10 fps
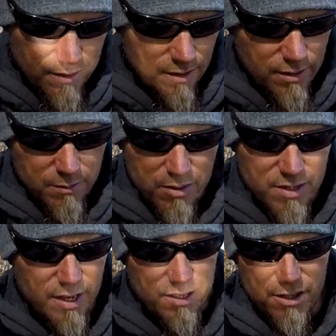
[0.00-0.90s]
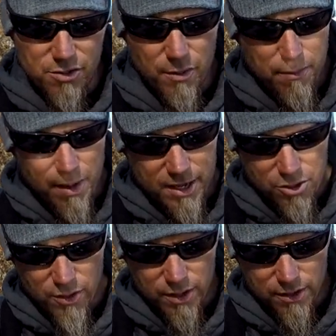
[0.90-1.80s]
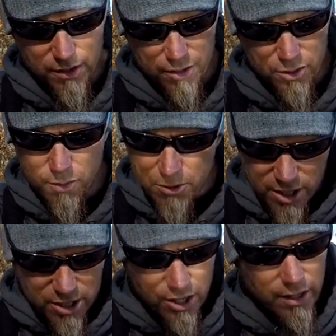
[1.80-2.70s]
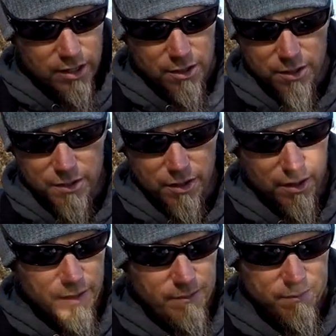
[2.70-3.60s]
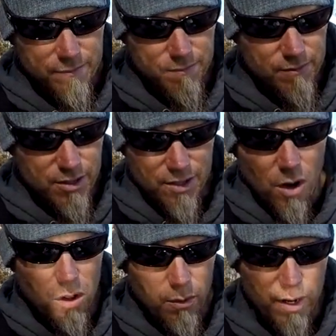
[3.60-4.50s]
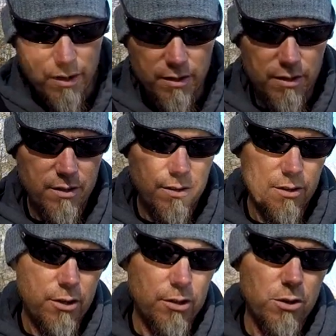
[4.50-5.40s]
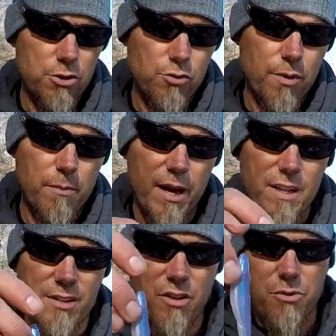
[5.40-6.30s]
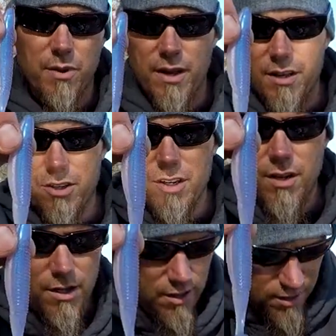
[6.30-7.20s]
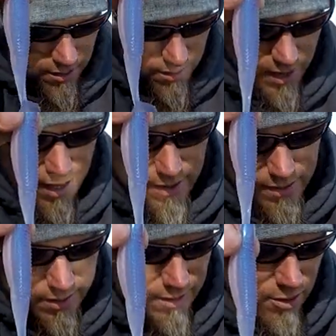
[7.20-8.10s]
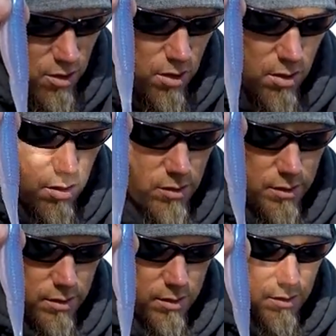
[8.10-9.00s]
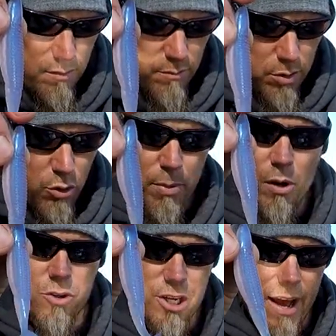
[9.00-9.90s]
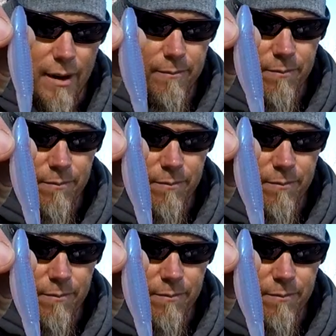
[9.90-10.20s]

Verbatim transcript: Um, use it as a swim bait trailer, swim jig trailer, um, just all around good little swim bait. It's a three inch. And this is called Blue Pearl Shad.